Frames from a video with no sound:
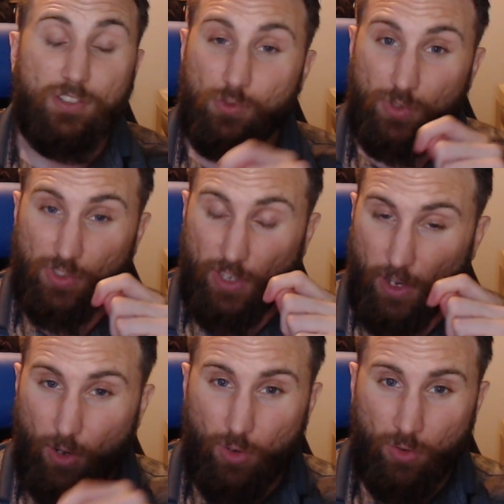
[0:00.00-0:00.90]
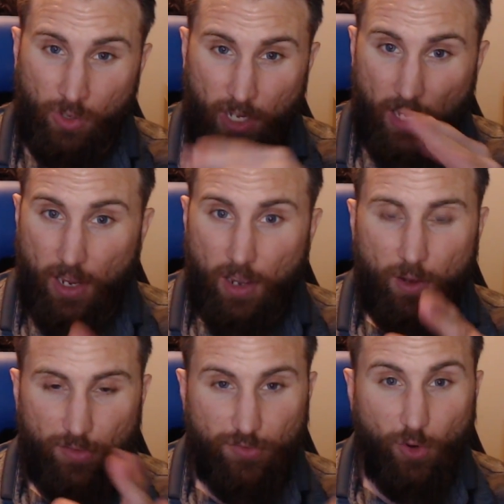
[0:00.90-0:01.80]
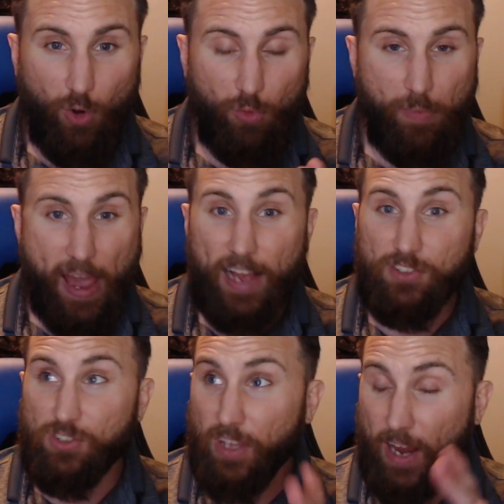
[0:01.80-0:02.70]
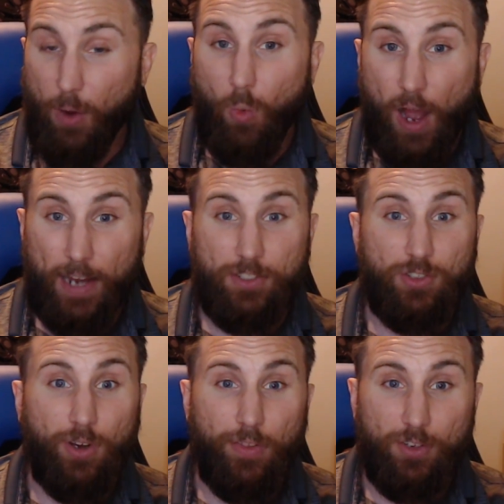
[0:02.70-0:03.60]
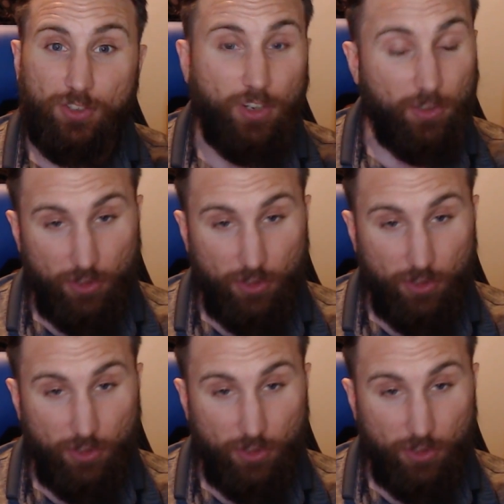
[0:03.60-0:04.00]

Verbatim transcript: This was the only full match that I watched on the show,